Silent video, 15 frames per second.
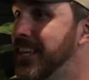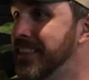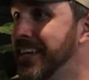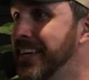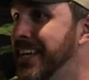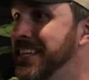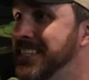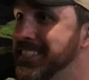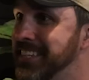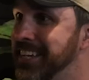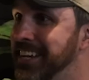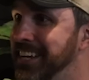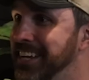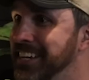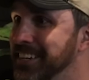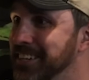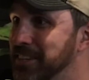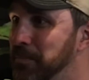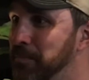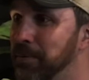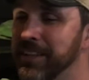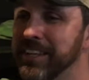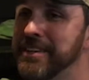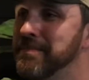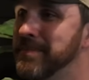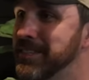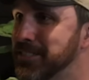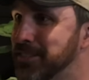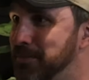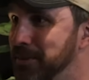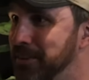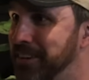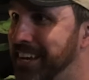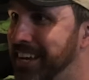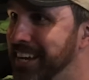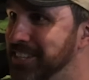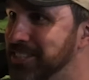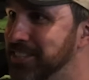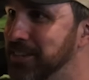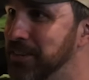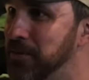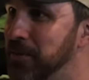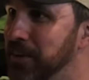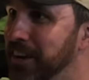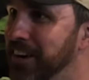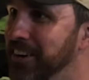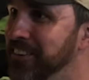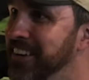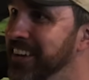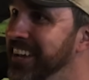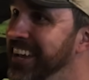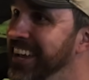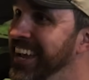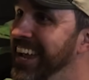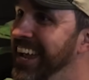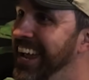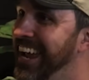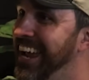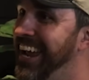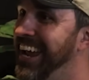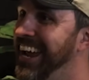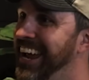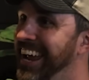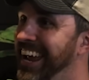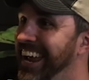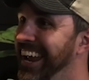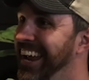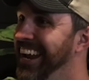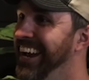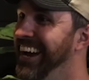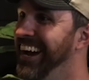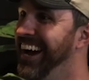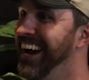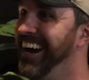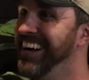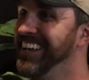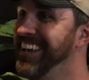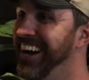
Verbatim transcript: anything he's saying, complete miscommunication going on. I'm getting hot right now. I just,